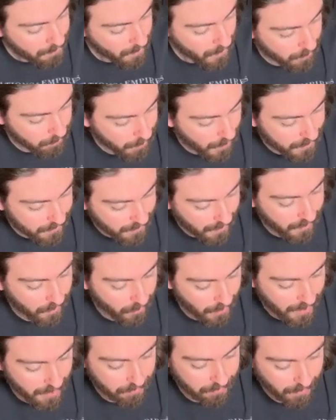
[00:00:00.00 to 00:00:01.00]
but they all
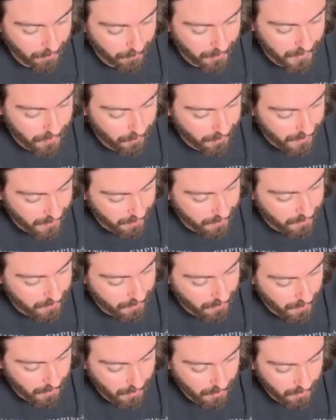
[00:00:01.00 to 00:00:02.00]
have very unique
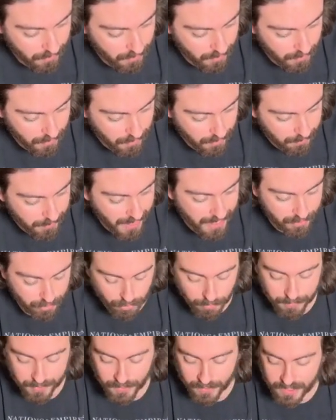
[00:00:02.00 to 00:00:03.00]

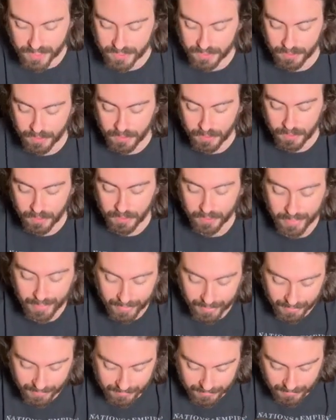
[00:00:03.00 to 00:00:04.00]
attributes.
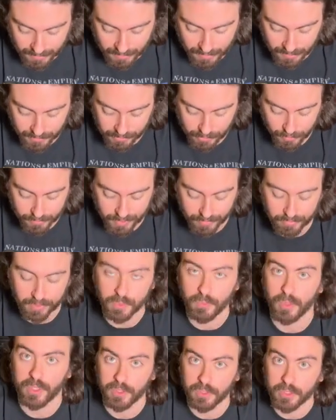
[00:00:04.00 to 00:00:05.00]
And you'll definitely
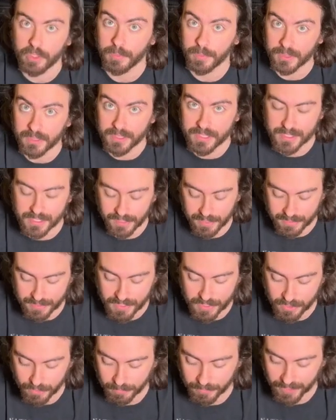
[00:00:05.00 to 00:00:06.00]
want to accumulate science
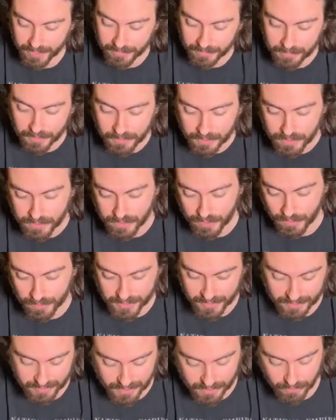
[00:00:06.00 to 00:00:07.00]
as you play. So
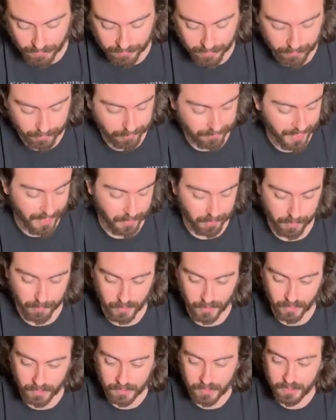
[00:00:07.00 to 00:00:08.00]
scientists are very
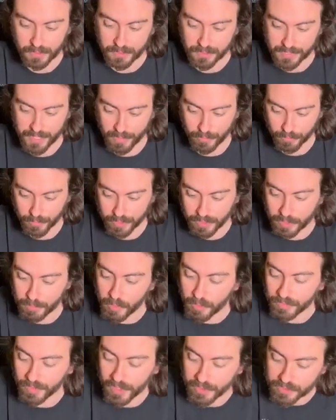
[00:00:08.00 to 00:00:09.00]
valuable. Now, we're going to
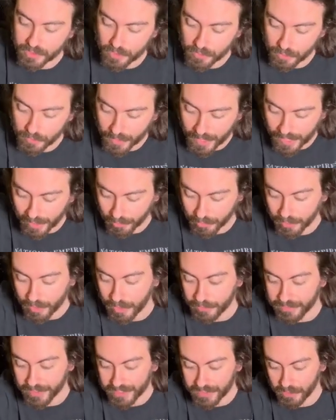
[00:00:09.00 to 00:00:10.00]
move on to our
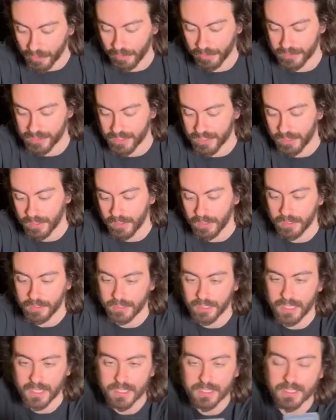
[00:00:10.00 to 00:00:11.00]
event cards.
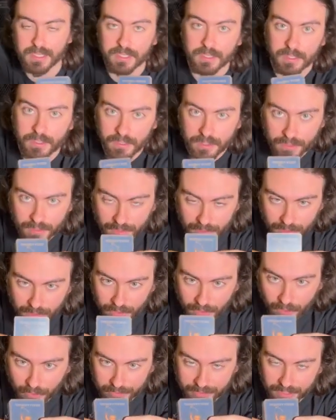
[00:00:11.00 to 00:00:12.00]
These
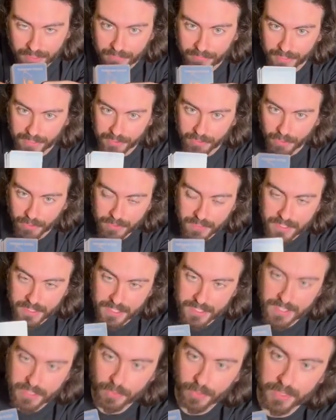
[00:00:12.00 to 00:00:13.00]
are the event cards.
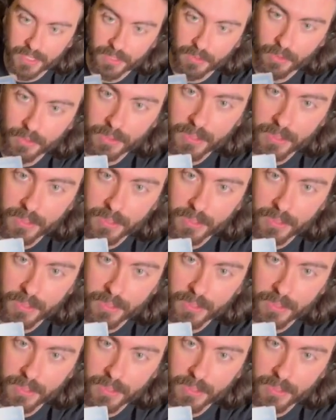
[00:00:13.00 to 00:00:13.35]
This is what they look